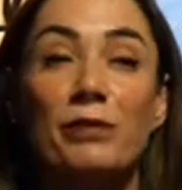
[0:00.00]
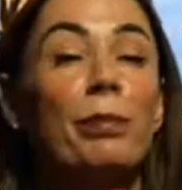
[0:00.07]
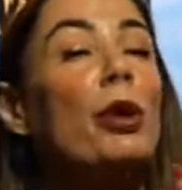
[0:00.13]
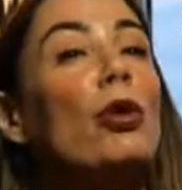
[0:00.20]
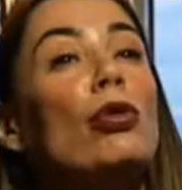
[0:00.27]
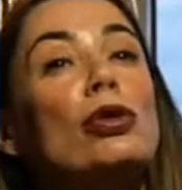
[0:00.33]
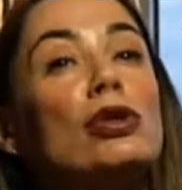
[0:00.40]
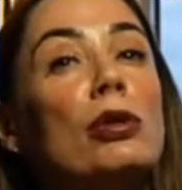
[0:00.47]
But
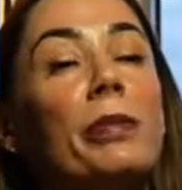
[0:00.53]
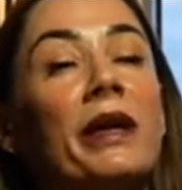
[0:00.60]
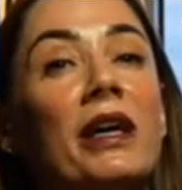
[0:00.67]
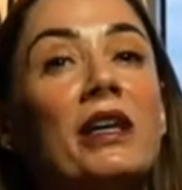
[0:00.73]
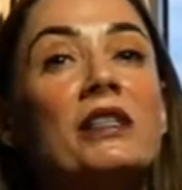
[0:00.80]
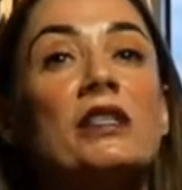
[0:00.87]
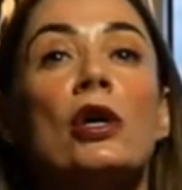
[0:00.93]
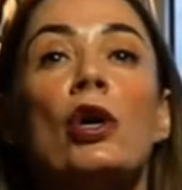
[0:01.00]
also
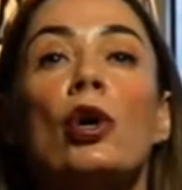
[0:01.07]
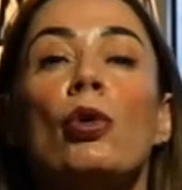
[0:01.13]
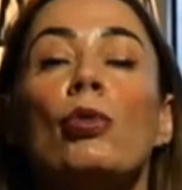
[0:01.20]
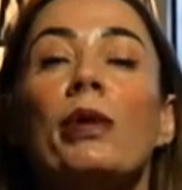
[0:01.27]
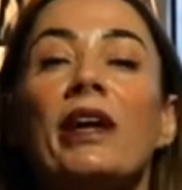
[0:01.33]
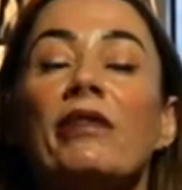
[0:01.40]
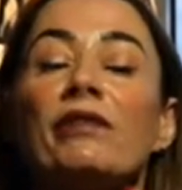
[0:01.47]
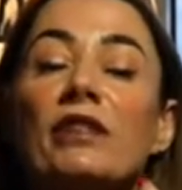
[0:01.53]
because
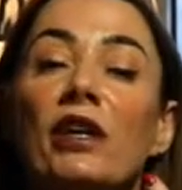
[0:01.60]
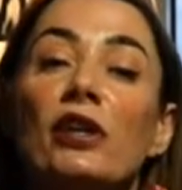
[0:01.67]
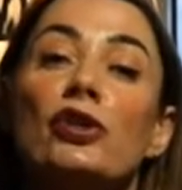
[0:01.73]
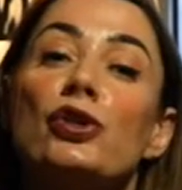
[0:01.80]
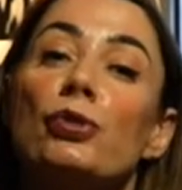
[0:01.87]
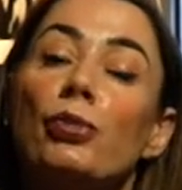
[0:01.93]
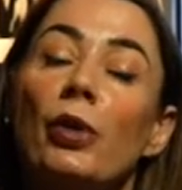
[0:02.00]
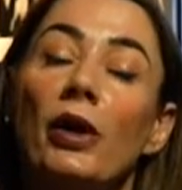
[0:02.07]
we have started
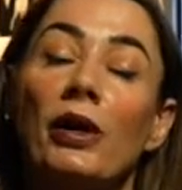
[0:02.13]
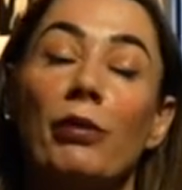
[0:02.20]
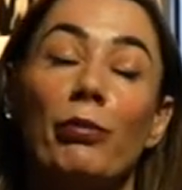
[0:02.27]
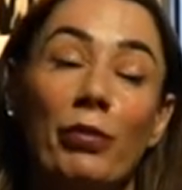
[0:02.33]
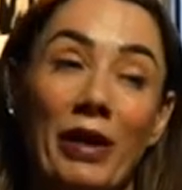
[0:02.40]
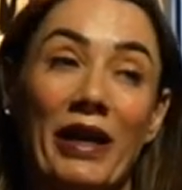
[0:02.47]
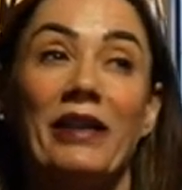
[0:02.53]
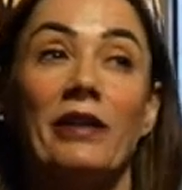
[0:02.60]
to work
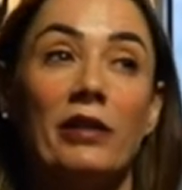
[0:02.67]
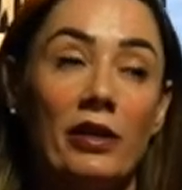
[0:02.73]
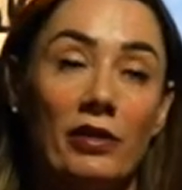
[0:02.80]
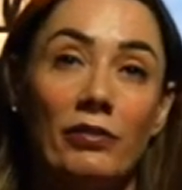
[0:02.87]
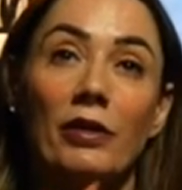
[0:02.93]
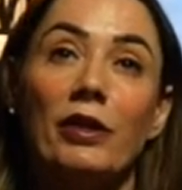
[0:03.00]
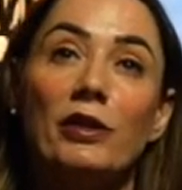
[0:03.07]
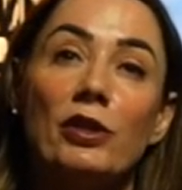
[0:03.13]
in
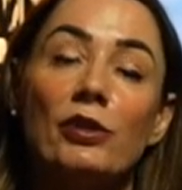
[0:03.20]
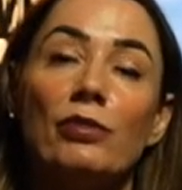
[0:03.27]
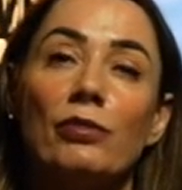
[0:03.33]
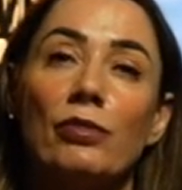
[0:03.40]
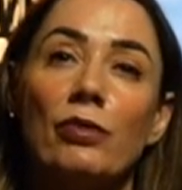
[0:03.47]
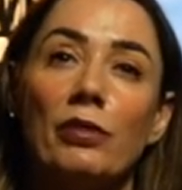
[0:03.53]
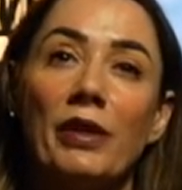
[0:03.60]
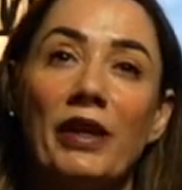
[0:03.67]
the
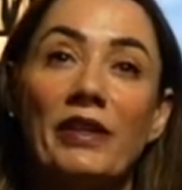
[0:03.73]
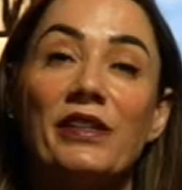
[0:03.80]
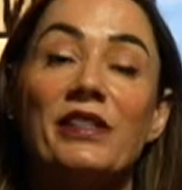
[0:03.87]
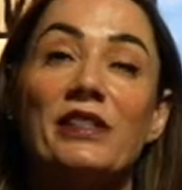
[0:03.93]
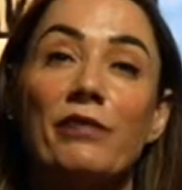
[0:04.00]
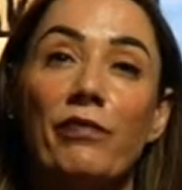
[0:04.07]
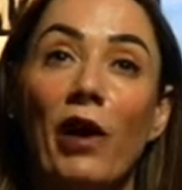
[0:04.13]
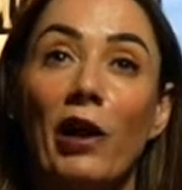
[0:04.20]

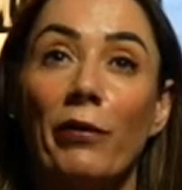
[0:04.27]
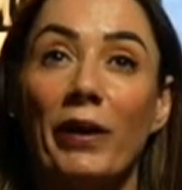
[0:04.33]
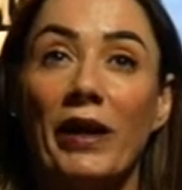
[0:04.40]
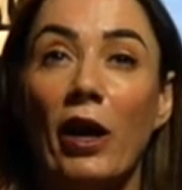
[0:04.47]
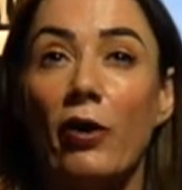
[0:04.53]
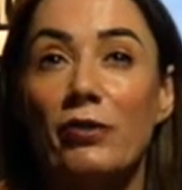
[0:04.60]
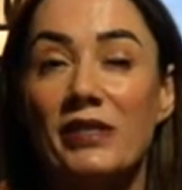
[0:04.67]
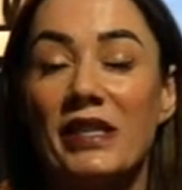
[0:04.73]
years following
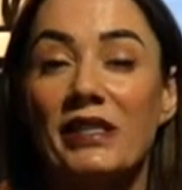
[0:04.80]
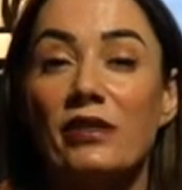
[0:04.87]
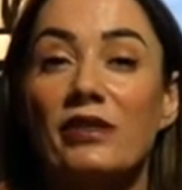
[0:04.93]
06,